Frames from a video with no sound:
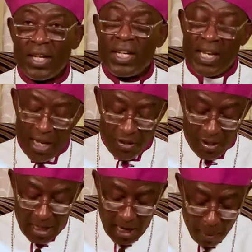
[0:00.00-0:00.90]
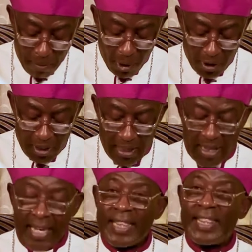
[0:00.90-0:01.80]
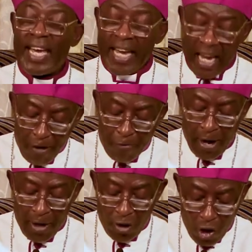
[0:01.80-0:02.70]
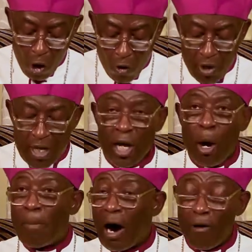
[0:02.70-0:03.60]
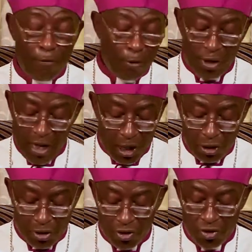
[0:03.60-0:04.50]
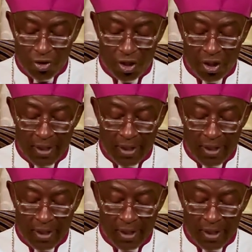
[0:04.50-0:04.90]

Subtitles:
He has humbled the ever-known powerful nations.